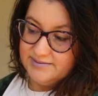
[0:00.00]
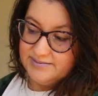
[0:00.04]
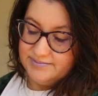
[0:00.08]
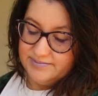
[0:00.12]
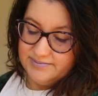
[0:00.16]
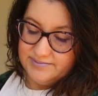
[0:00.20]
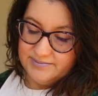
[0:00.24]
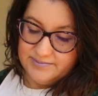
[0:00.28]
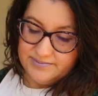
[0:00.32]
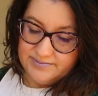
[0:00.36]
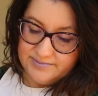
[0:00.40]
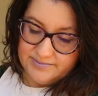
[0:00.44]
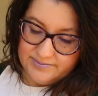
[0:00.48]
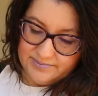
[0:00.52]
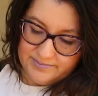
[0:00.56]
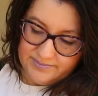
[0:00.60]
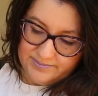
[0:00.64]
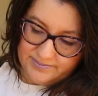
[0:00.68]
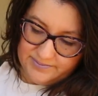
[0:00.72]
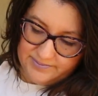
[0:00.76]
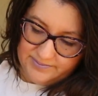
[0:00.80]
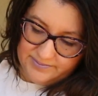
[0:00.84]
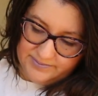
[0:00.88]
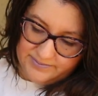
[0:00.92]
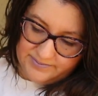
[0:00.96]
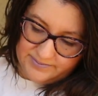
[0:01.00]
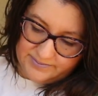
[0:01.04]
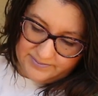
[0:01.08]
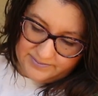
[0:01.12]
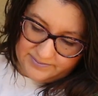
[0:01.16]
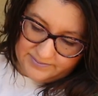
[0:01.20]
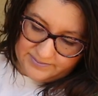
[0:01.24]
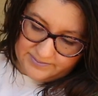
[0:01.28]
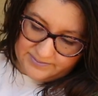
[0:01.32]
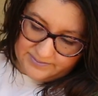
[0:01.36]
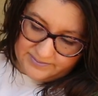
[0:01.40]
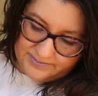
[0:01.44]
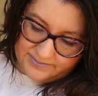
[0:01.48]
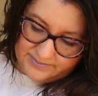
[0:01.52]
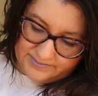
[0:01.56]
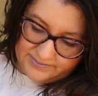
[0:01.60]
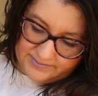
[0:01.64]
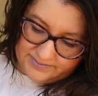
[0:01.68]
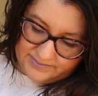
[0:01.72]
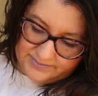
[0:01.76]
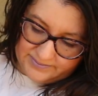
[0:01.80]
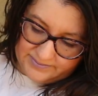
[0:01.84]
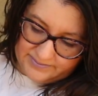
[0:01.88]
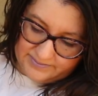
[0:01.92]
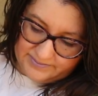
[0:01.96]

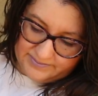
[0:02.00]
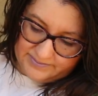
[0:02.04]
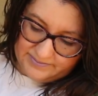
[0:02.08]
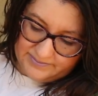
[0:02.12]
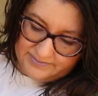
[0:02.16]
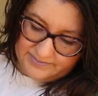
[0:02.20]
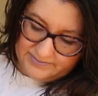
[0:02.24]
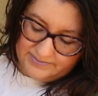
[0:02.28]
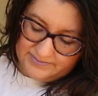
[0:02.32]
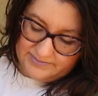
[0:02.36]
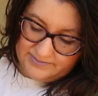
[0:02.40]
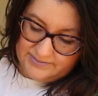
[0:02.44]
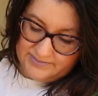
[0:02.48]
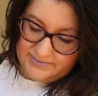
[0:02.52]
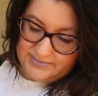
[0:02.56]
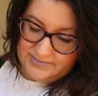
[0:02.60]
(no one is talking)